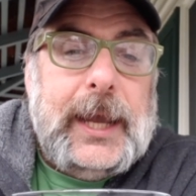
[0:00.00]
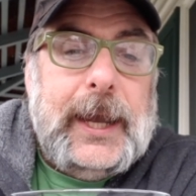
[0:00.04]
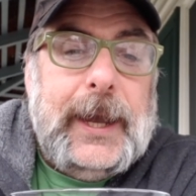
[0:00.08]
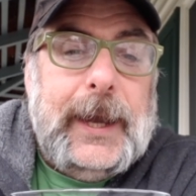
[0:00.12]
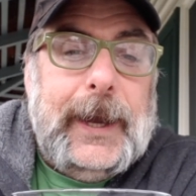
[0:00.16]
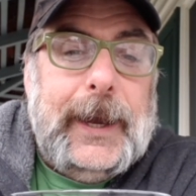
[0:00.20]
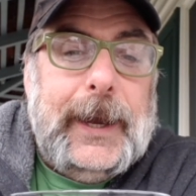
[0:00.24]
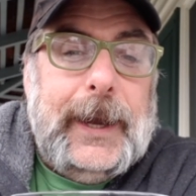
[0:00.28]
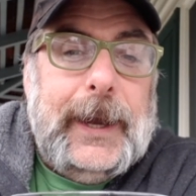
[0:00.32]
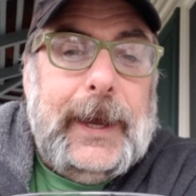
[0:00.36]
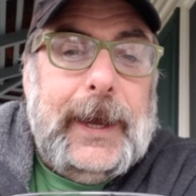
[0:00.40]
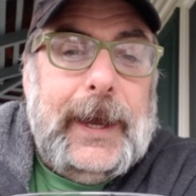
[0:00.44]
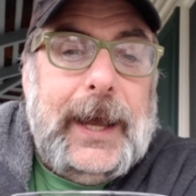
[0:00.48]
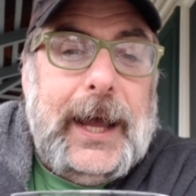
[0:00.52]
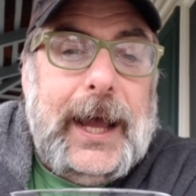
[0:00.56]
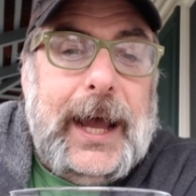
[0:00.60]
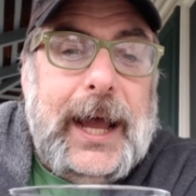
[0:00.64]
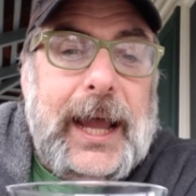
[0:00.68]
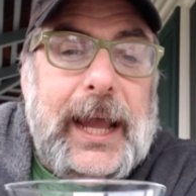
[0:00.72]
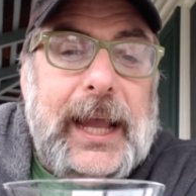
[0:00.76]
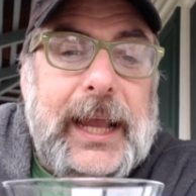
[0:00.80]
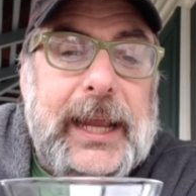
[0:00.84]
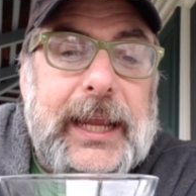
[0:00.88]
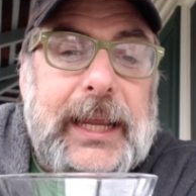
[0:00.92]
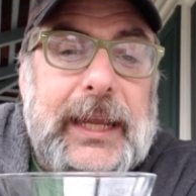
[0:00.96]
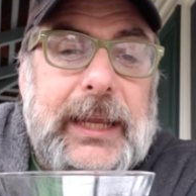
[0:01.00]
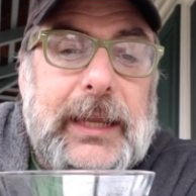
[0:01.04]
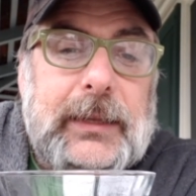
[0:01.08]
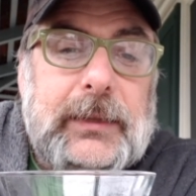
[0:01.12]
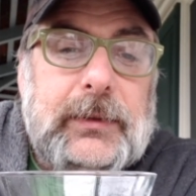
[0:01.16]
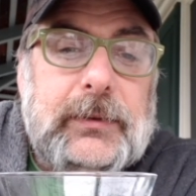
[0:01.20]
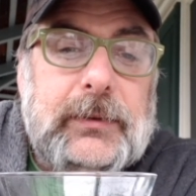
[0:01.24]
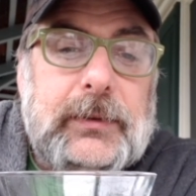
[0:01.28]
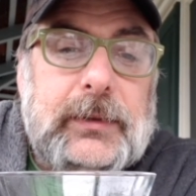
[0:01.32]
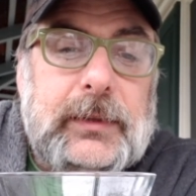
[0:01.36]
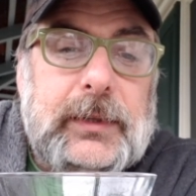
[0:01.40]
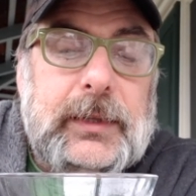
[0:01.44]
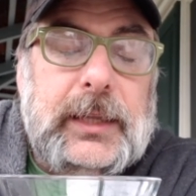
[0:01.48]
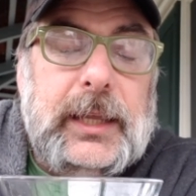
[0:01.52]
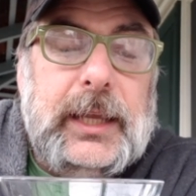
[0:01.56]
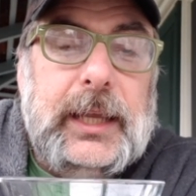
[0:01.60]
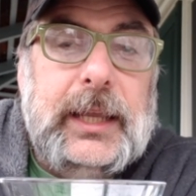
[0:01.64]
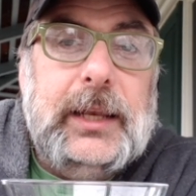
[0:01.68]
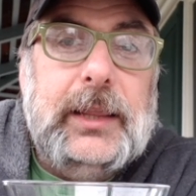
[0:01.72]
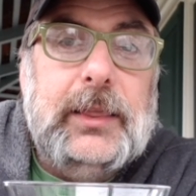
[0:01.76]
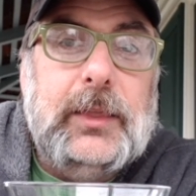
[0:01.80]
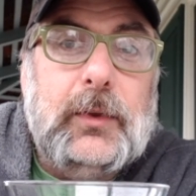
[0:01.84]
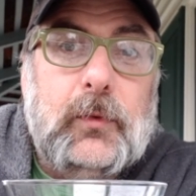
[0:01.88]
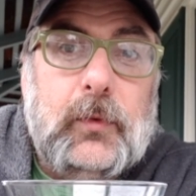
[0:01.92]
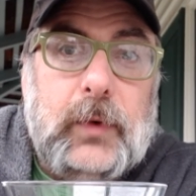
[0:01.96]
Uh, I
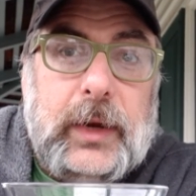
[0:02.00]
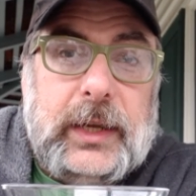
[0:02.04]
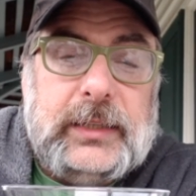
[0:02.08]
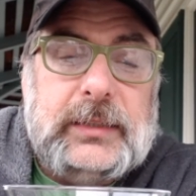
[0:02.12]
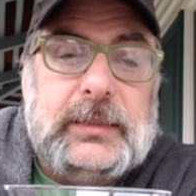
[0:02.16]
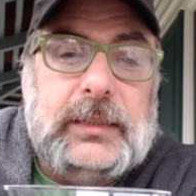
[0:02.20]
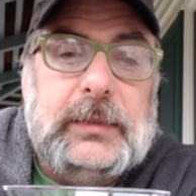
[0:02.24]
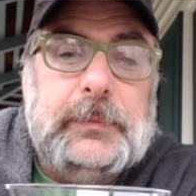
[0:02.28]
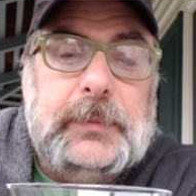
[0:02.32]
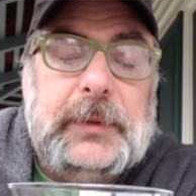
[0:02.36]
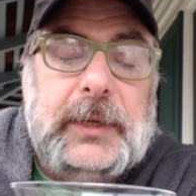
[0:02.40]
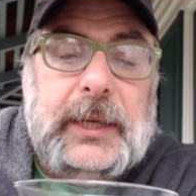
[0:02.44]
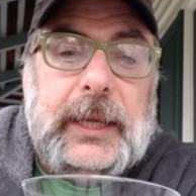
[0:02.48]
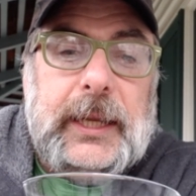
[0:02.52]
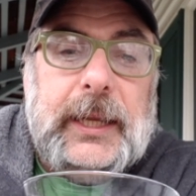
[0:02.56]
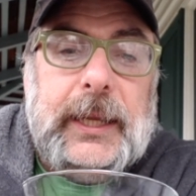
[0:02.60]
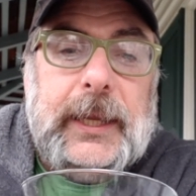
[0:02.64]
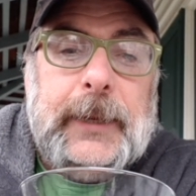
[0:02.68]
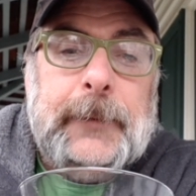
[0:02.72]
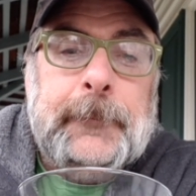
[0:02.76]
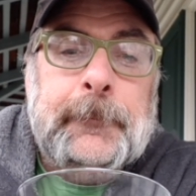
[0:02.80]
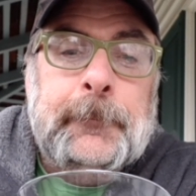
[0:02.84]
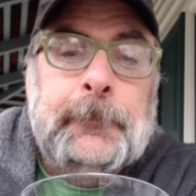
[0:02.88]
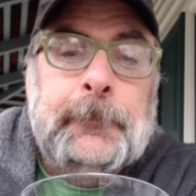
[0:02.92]
did the recipe,